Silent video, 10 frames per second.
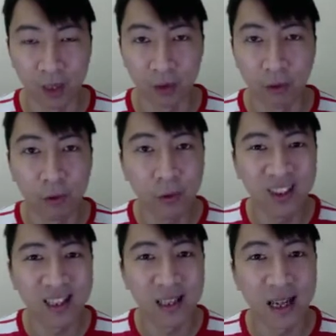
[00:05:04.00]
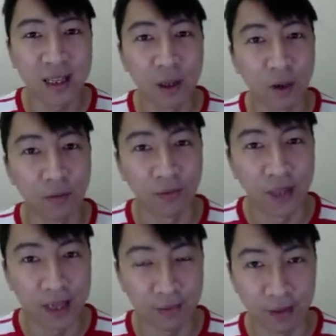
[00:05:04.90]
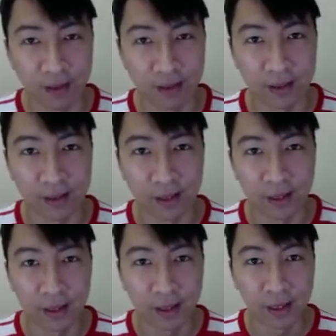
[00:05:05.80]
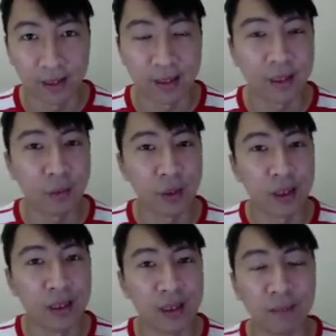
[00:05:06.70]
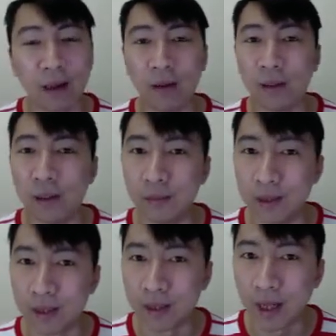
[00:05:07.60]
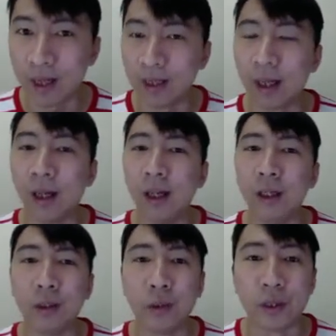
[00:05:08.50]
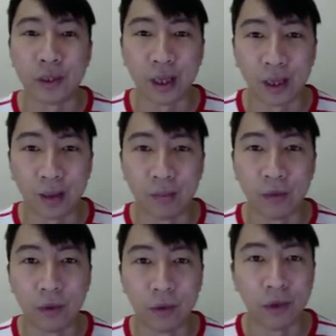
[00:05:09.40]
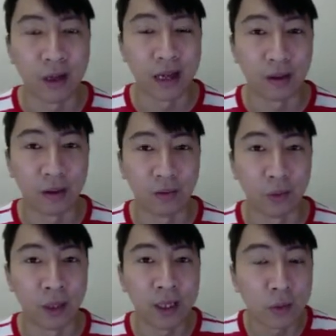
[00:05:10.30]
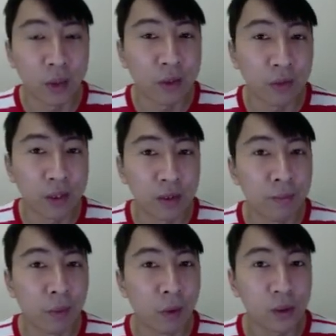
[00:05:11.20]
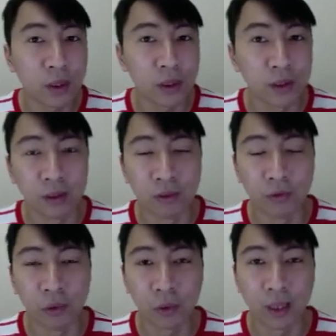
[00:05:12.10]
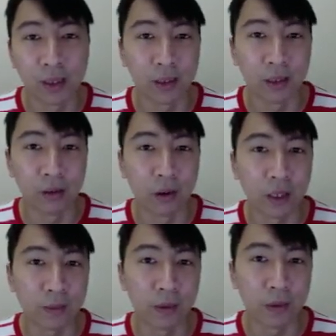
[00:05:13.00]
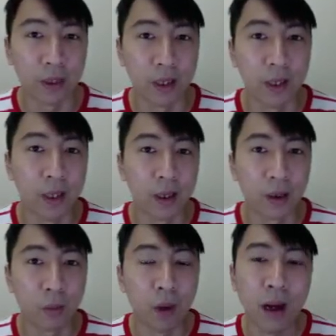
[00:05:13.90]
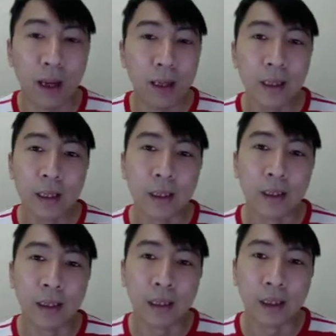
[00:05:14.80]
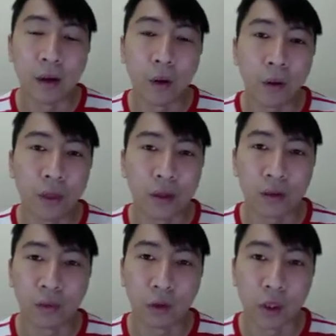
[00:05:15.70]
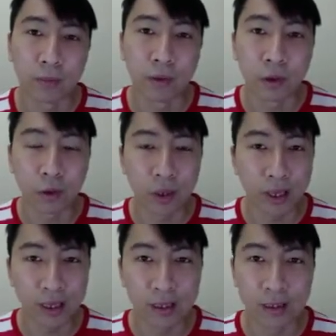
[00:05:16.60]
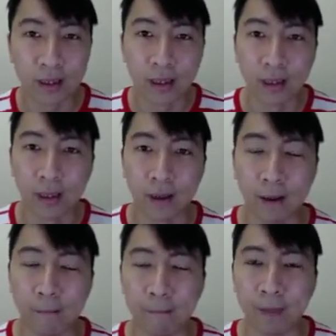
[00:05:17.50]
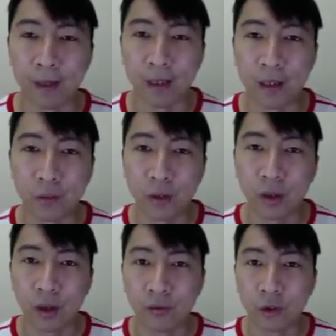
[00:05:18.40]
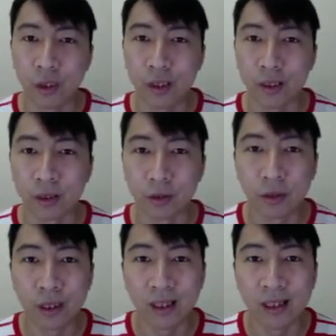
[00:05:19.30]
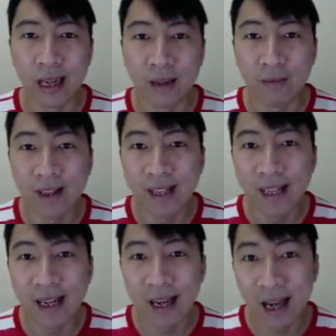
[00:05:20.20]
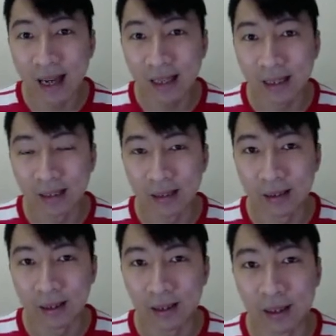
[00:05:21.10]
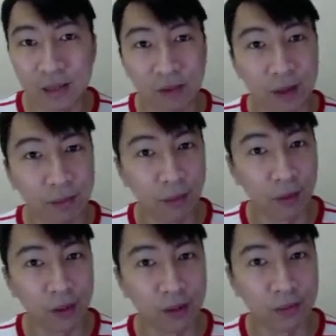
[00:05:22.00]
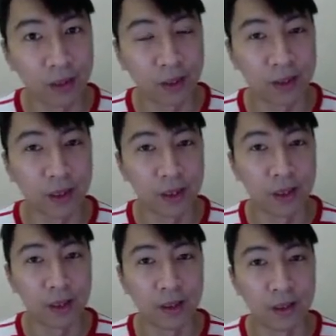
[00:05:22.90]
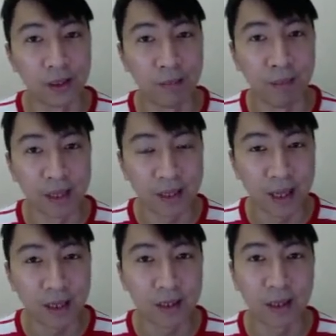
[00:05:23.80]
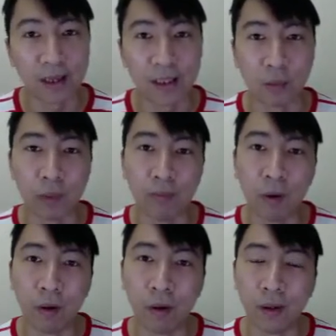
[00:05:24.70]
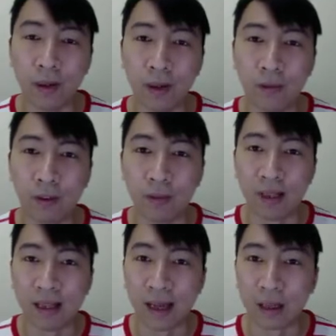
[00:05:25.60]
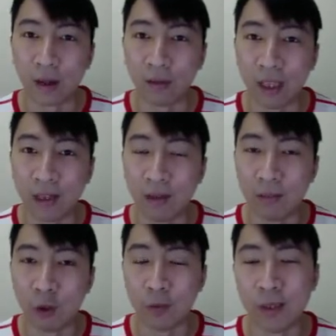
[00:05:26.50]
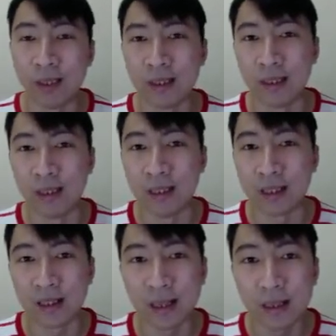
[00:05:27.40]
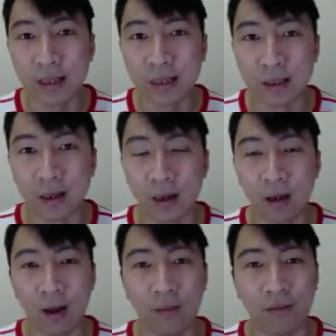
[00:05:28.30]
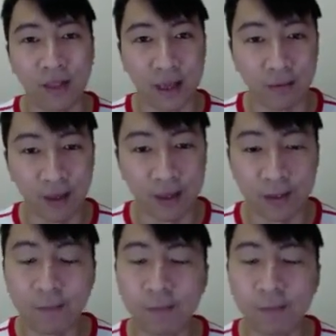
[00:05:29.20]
through the line of David. And here we learn about the Messiah who is to come through the line of David. That's why it's important, if you look at the Gospels, why the authors of the Gospel trace the history of Jesus to the Davidic line. And it's very important because the Messiah has to be born from the line of David, which means the descendant of David.